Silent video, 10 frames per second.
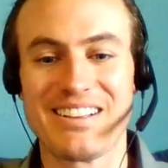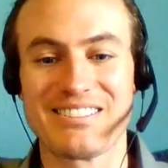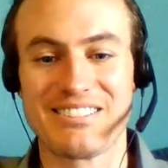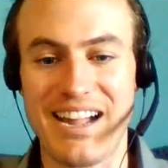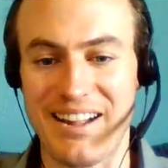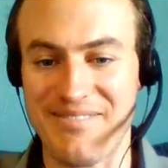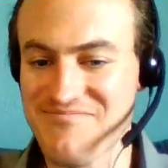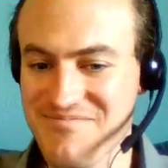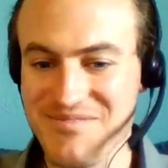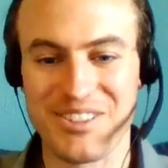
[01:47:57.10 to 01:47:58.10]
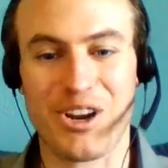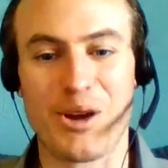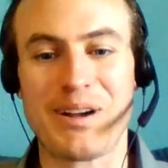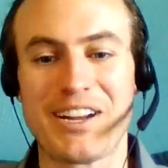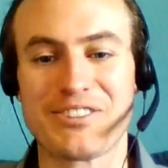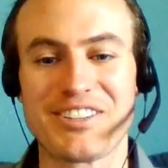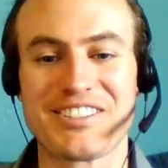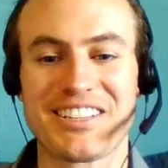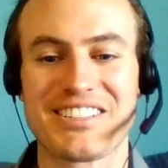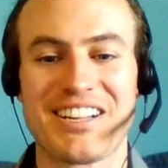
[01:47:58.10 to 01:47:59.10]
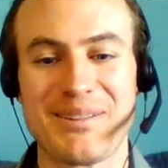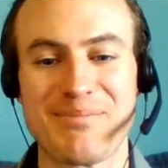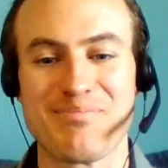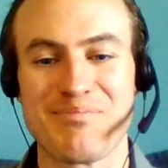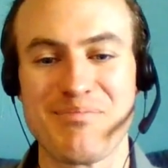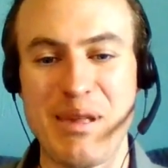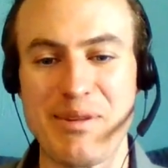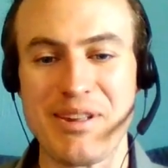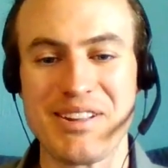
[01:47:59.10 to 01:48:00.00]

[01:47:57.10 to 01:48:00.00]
yeah, carbohydrates next time, maybe